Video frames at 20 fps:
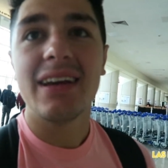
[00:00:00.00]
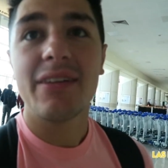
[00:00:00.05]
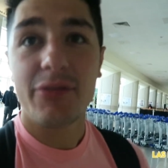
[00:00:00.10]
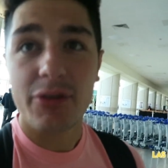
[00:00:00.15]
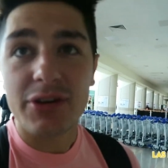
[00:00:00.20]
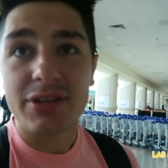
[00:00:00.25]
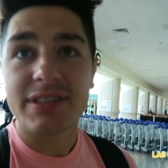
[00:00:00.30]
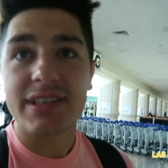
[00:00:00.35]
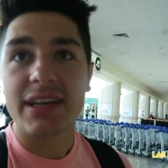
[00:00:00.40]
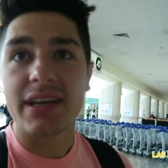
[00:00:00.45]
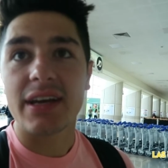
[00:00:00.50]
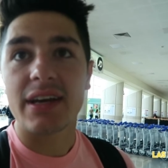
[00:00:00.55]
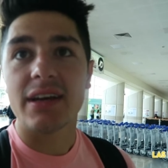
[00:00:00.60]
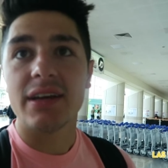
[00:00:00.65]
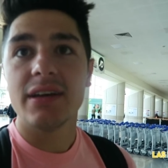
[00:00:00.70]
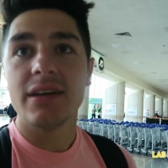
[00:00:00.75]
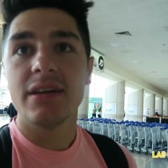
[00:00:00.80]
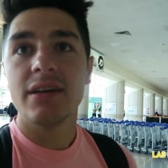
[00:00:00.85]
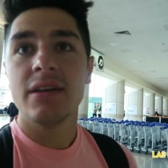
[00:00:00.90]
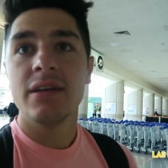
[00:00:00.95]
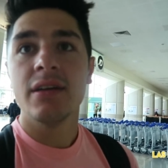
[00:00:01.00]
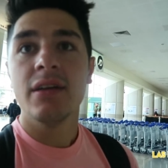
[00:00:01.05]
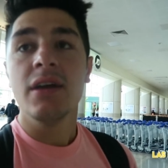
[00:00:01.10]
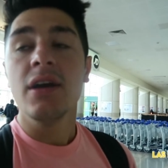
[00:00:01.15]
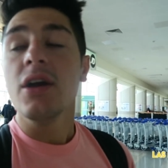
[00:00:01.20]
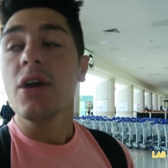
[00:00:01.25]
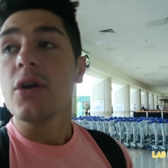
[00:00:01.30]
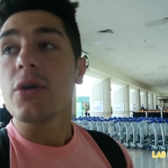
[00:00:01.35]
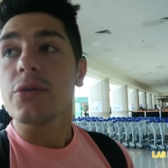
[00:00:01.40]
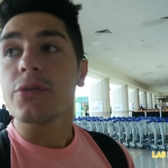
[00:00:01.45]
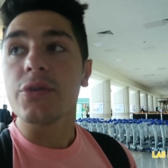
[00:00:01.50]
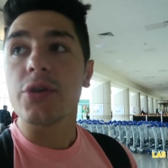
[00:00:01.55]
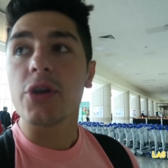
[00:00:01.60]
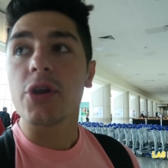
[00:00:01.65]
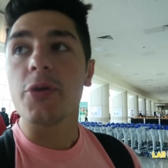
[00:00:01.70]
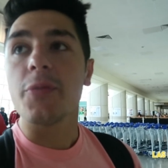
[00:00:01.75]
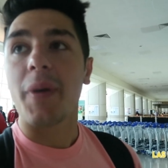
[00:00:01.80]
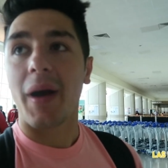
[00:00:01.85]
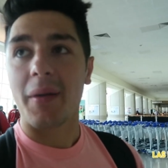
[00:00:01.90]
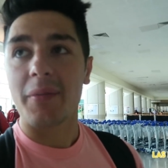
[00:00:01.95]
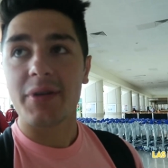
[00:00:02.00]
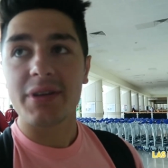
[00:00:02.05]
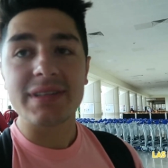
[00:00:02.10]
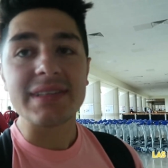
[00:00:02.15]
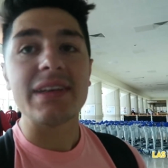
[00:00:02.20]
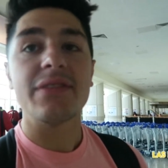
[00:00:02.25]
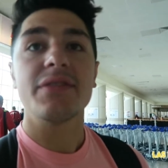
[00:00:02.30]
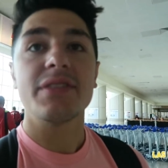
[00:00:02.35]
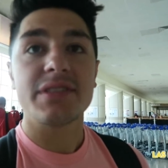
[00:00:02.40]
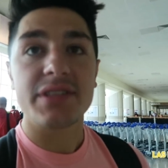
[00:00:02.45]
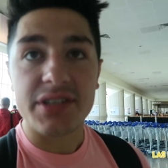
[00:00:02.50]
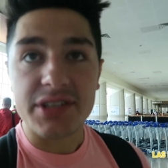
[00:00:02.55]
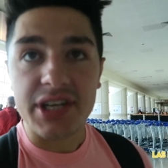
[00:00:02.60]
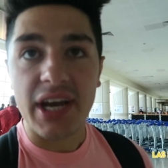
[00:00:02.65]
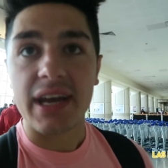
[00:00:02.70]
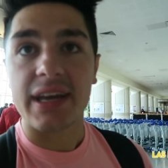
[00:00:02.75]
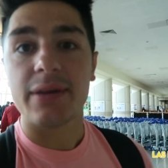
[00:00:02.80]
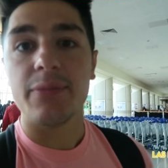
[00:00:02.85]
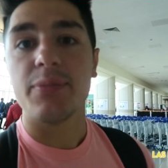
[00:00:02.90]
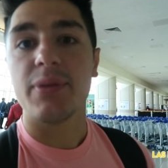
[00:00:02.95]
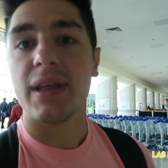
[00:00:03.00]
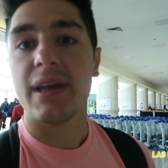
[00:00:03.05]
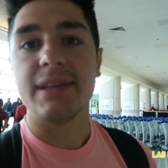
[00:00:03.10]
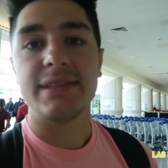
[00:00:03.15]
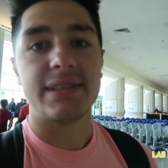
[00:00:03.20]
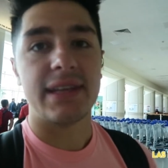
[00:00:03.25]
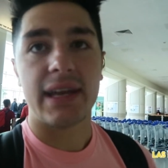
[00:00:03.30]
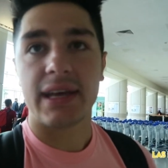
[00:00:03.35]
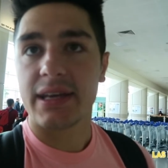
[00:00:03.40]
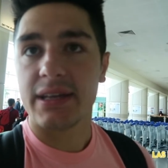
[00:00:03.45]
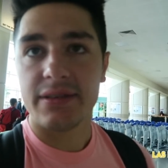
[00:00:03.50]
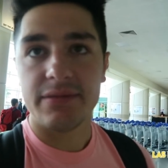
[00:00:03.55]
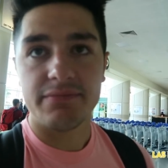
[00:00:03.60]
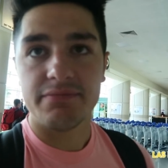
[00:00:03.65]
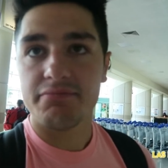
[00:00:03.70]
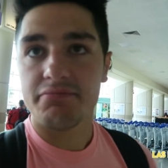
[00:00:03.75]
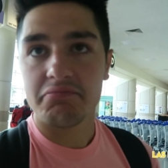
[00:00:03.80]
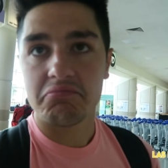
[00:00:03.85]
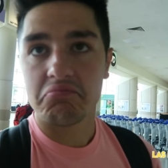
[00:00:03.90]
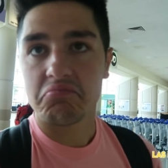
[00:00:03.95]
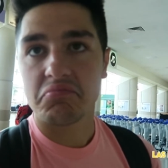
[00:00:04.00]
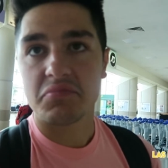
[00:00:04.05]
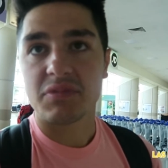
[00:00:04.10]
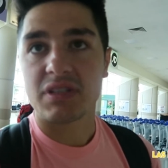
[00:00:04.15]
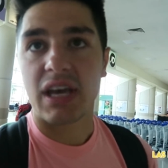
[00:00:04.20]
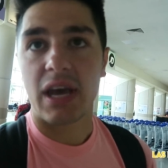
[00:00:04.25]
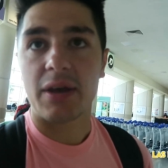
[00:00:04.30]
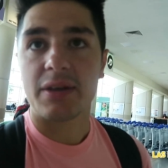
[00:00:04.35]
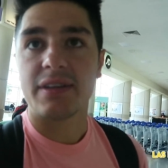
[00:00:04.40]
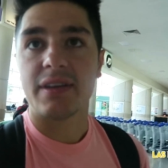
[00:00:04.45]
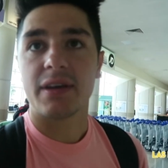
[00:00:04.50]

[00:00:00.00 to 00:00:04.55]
You got a wait, ticket? neither have I. No, no, but I'm going to see if there's a check-in place and I can get a